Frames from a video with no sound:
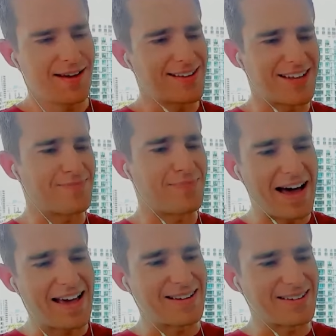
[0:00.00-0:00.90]
it's like
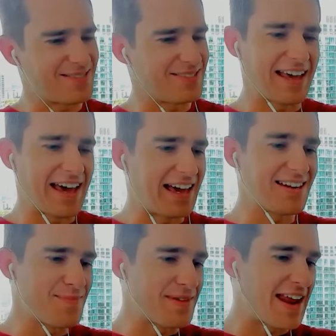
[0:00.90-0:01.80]
buying land
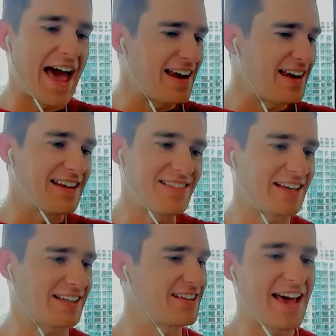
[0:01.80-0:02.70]
in Manhattan in
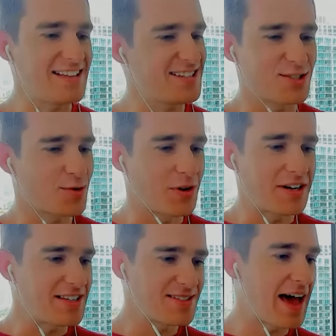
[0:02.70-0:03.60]
like the
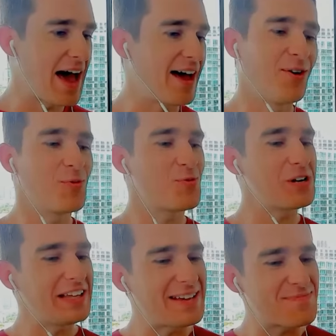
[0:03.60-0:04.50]
1920s. I don't
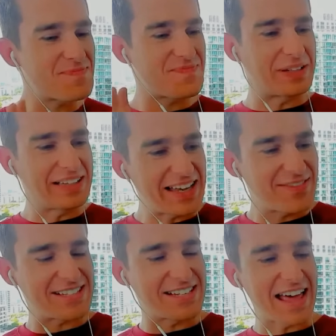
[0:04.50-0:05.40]
really believe
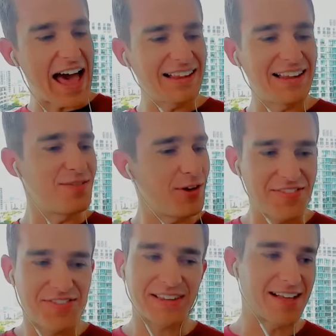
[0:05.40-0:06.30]
it to that level, I
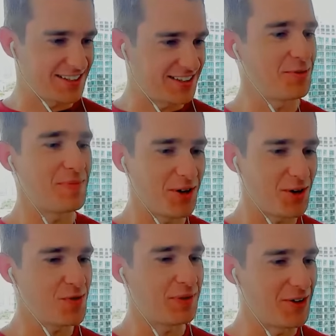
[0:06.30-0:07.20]
think that's a little bit
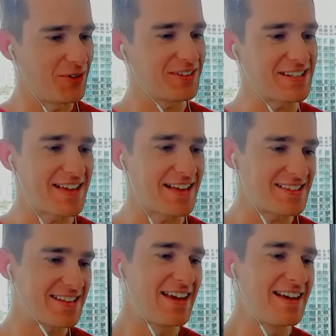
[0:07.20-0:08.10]
overblown because
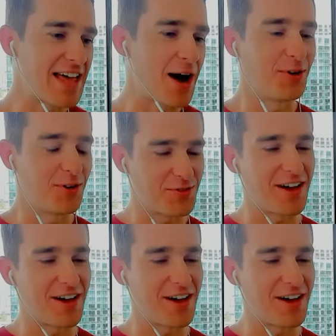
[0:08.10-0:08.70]
that's that would have